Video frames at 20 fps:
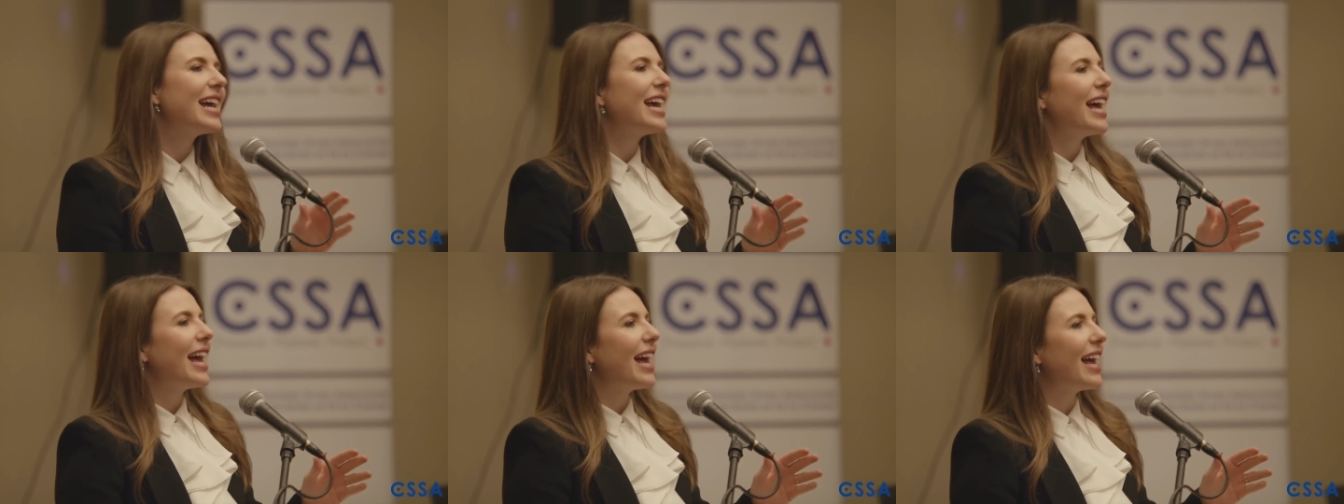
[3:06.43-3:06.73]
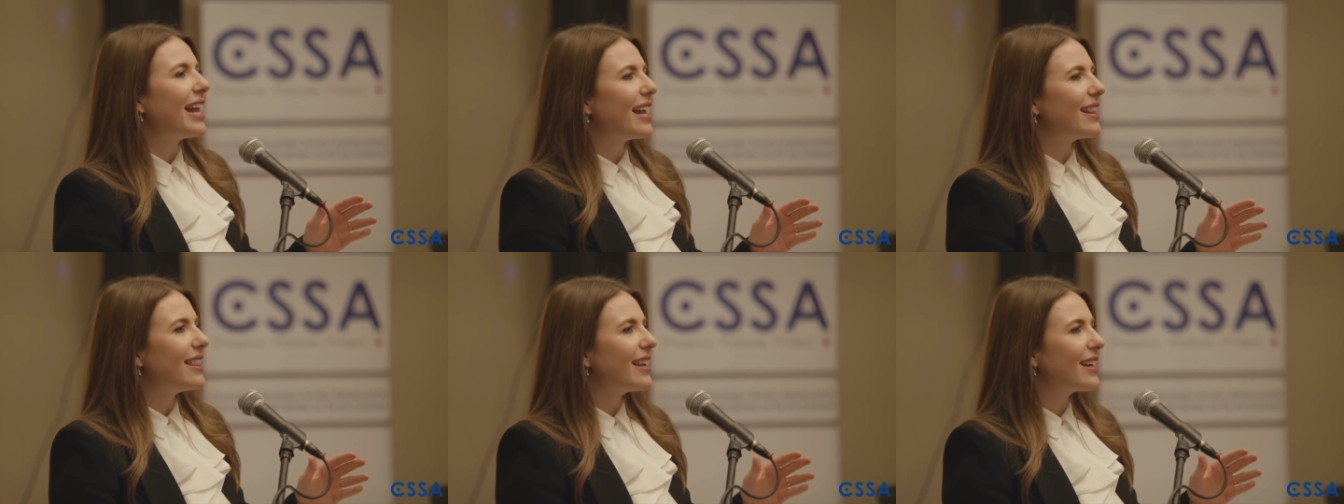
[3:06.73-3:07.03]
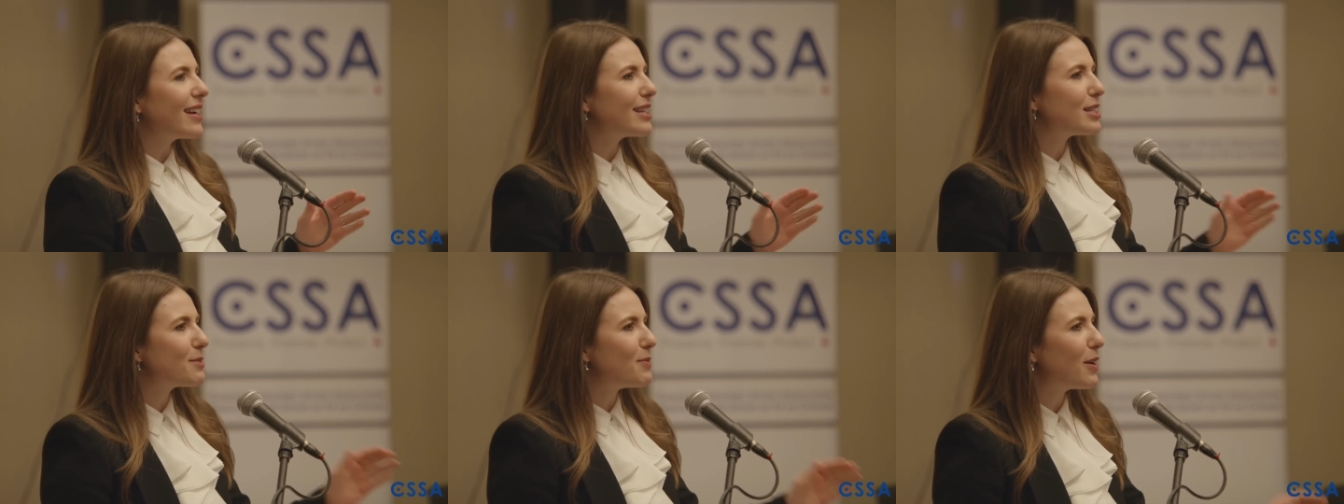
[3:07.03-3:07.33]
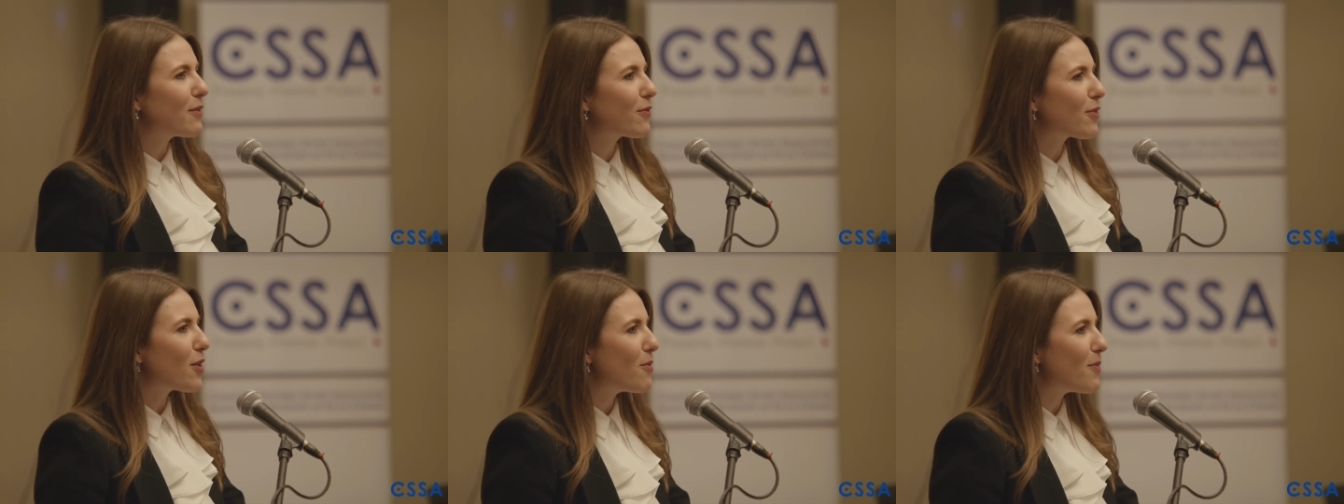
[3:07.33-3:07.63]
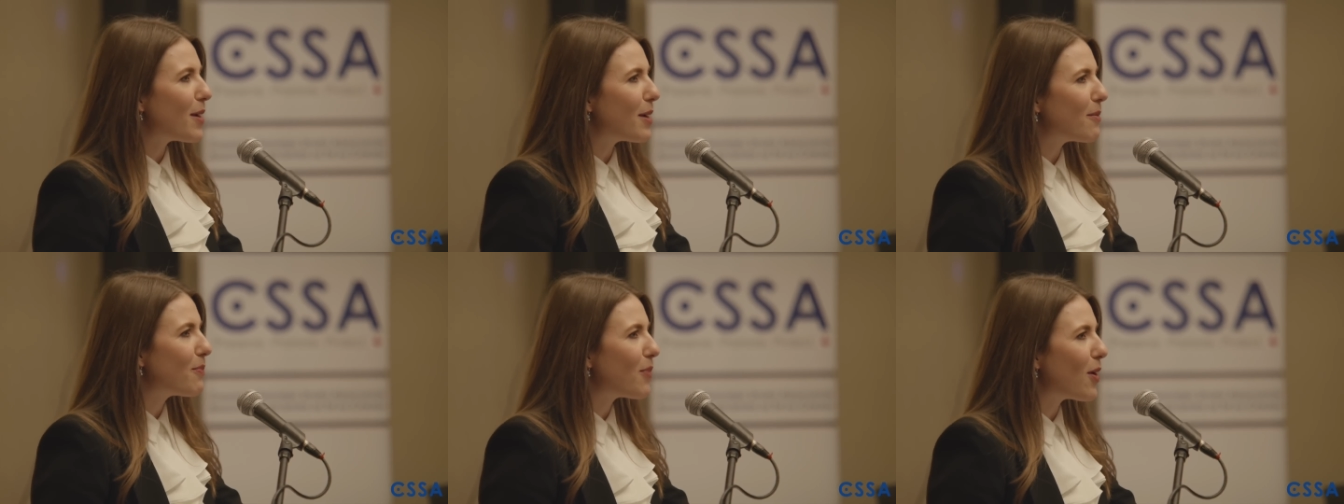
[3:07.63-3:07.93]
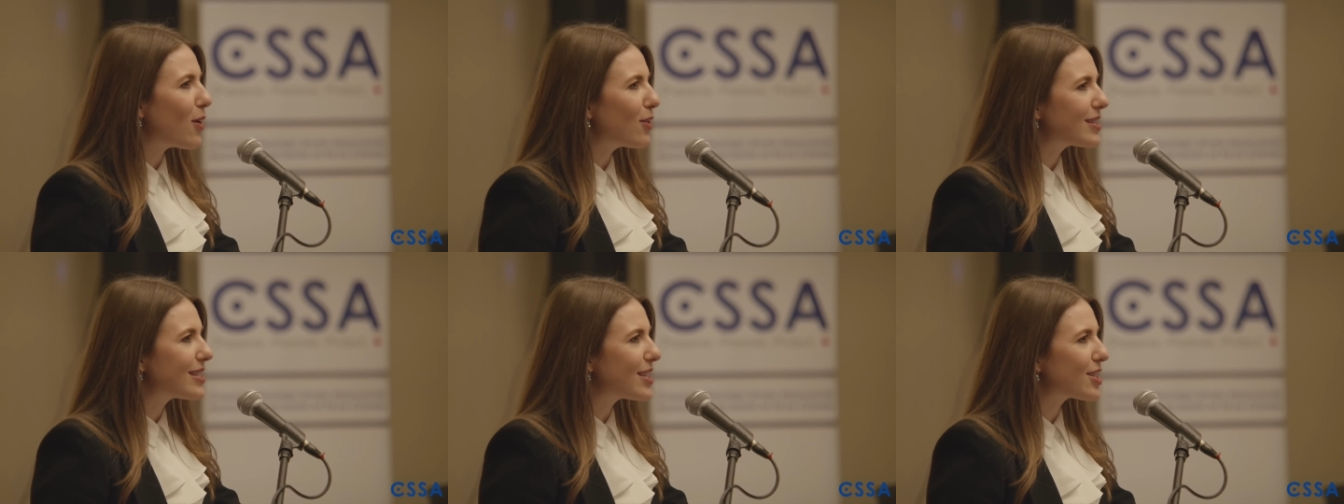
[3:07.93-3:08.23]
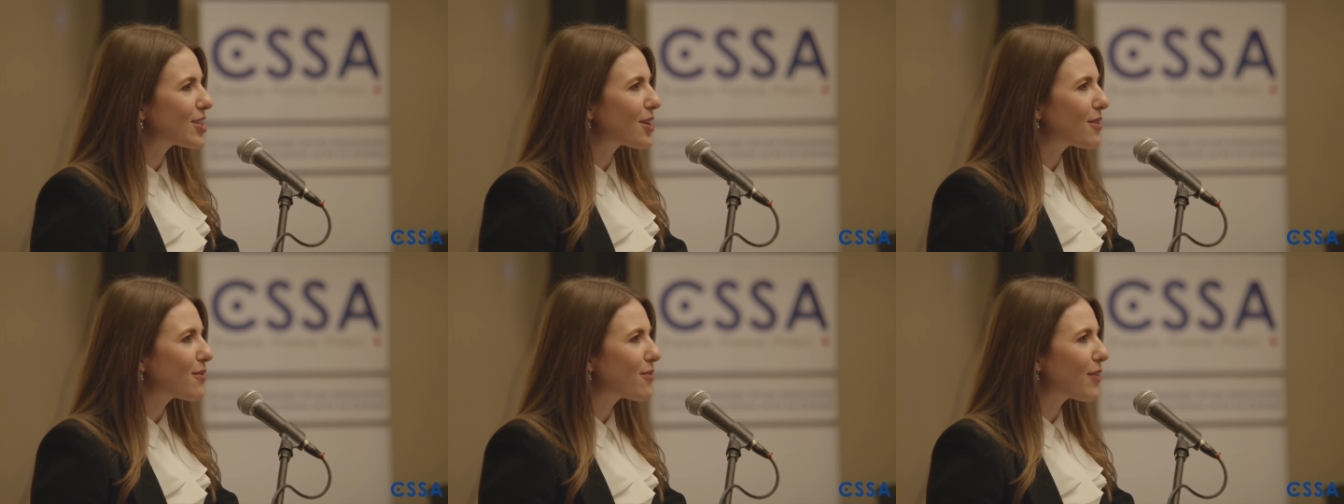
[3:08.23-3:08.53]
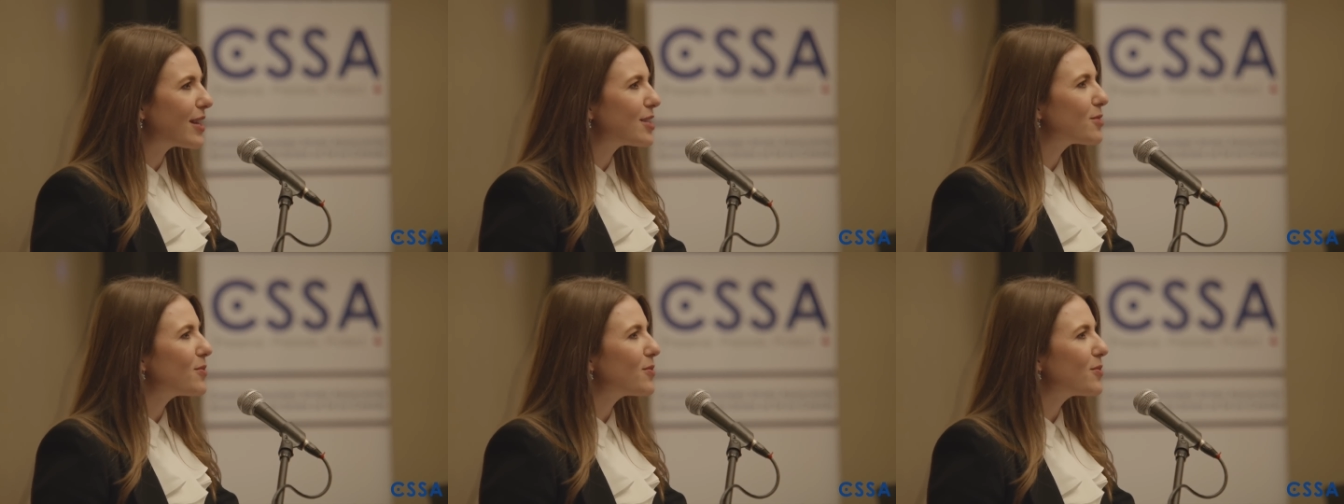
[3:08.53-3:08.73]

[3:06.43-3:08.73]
And I think I speak for all my politician friends.